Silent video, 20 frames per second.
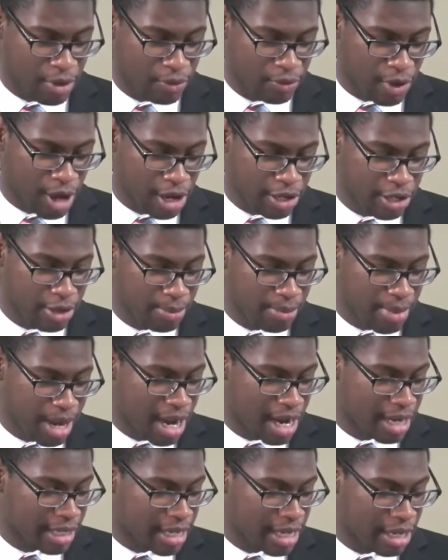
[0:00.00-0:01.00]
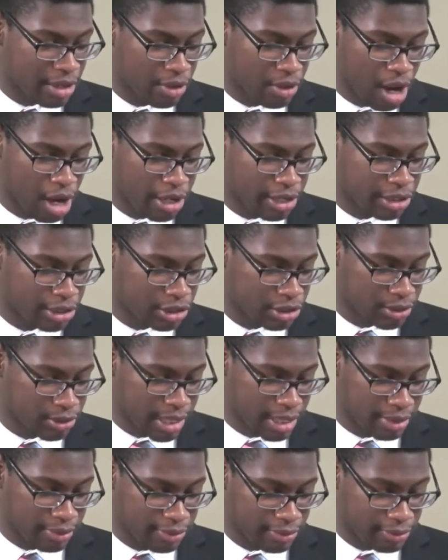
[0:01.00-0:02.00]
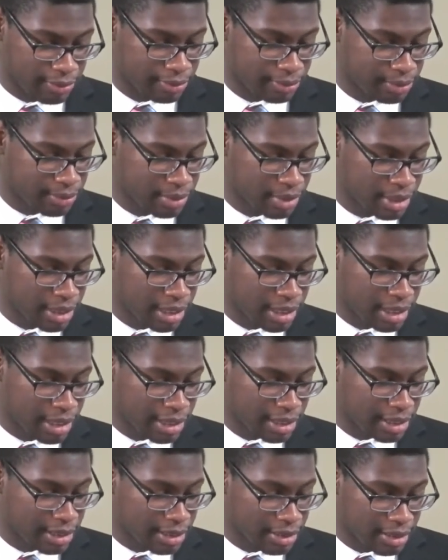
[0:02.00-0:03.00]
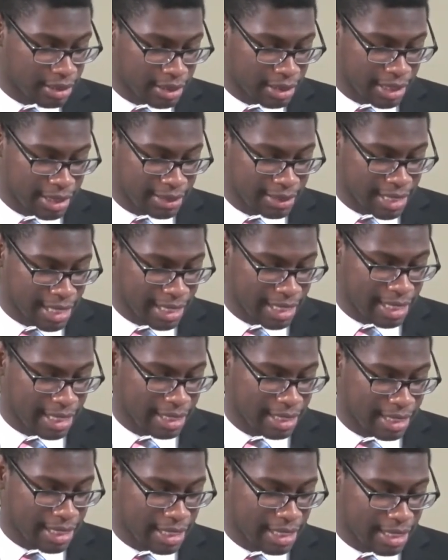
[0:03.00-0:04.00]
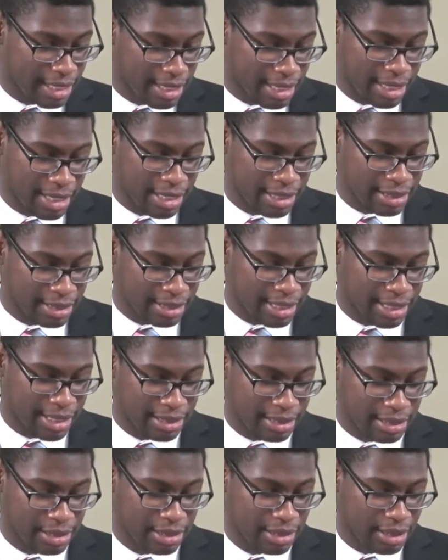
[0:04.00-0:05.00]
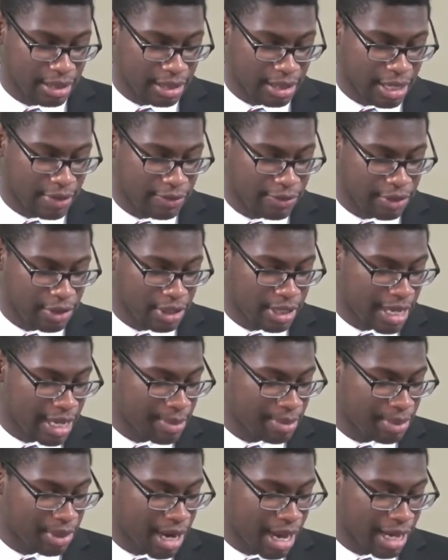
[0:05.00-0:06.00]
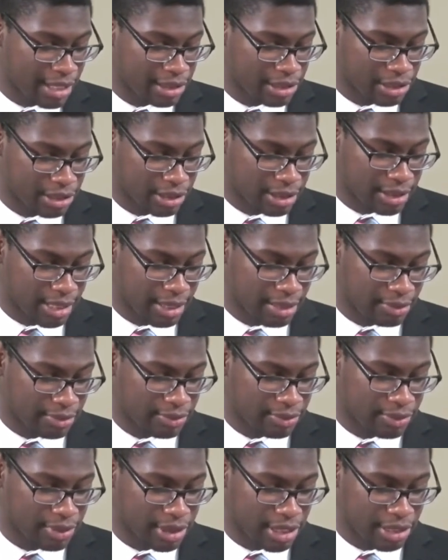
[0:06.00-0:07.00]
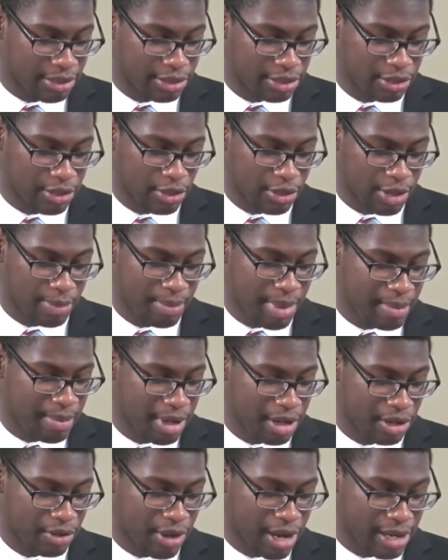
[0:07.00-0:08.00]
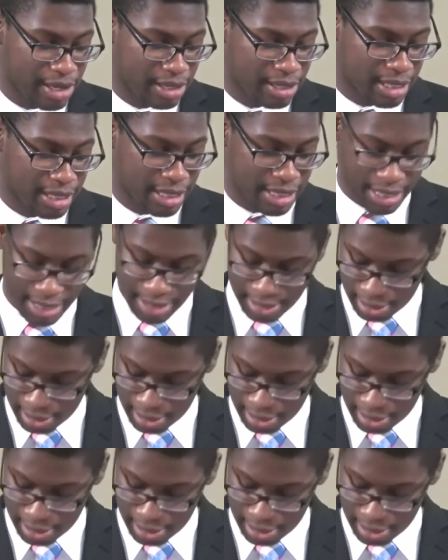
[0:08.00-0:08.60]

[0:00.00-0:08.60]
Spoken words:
with all your mind and all your strength. The second is this: love your neighbor as yourself. There is no commandment greater than